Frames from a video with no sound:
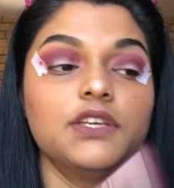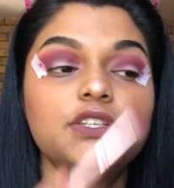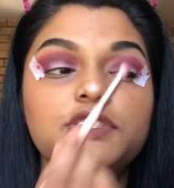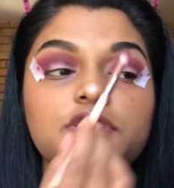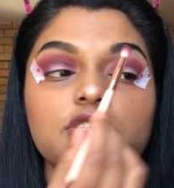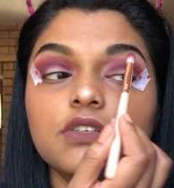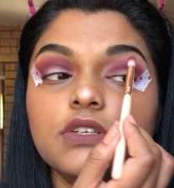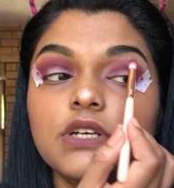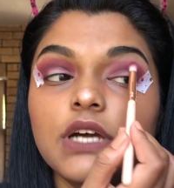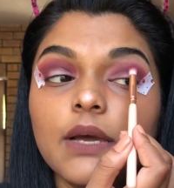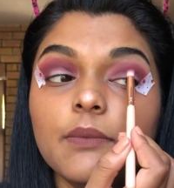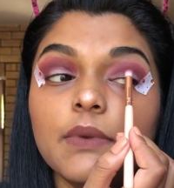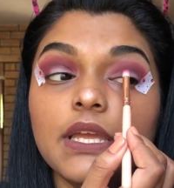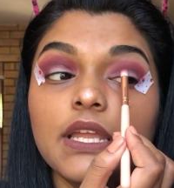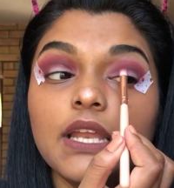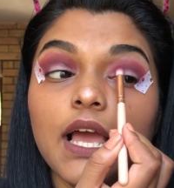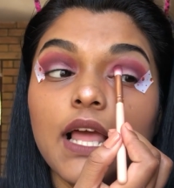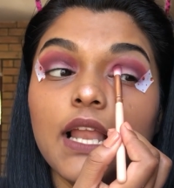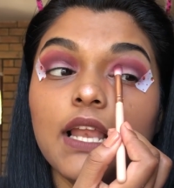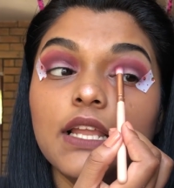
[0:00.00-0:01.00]
shook. I
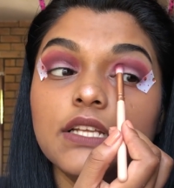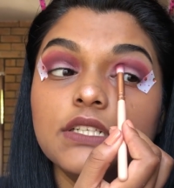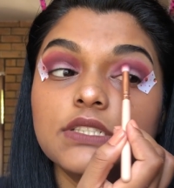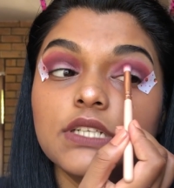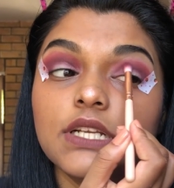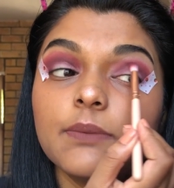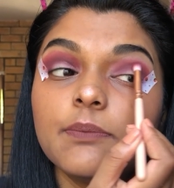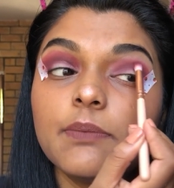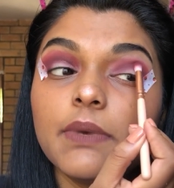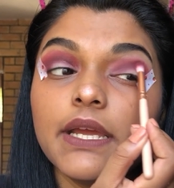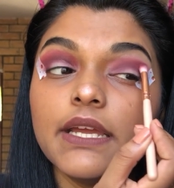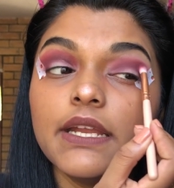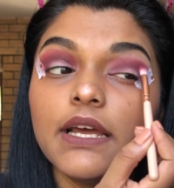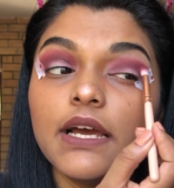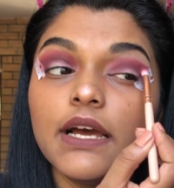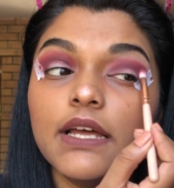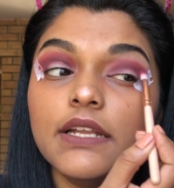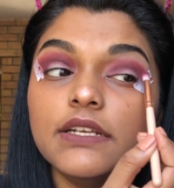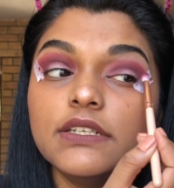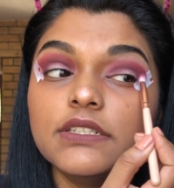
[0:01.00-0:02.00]
mean, I literally paid
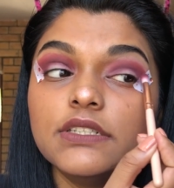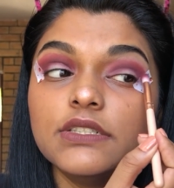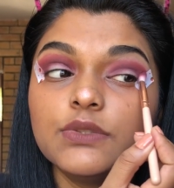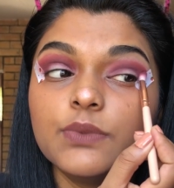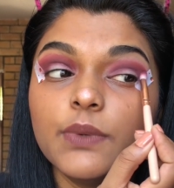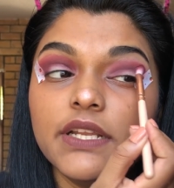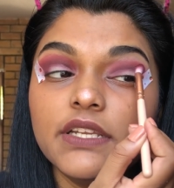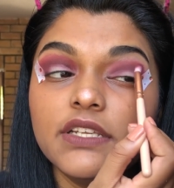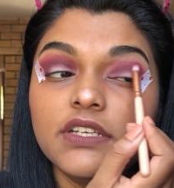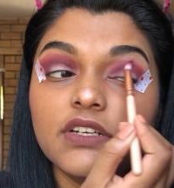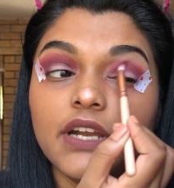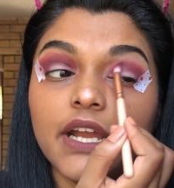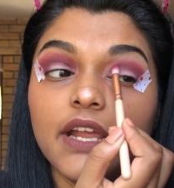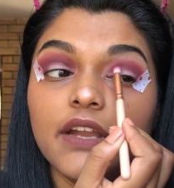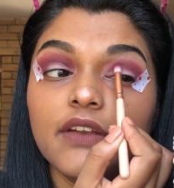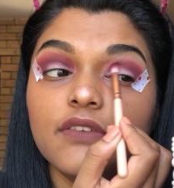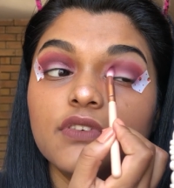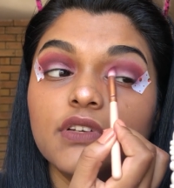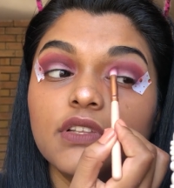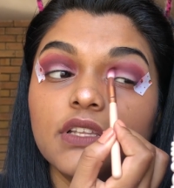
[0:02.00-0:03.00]
120
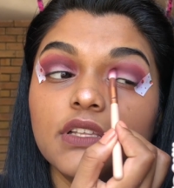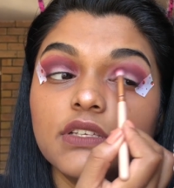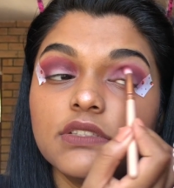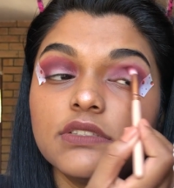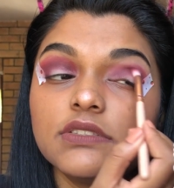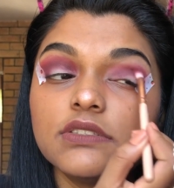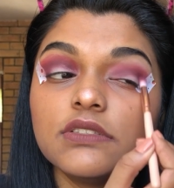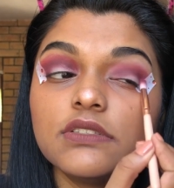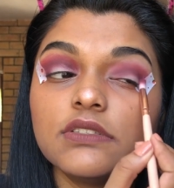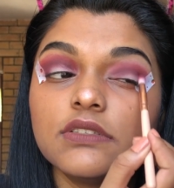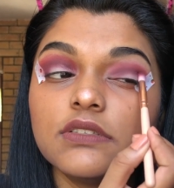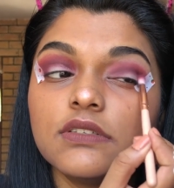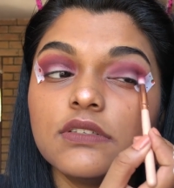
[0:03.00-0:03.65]
rand for this.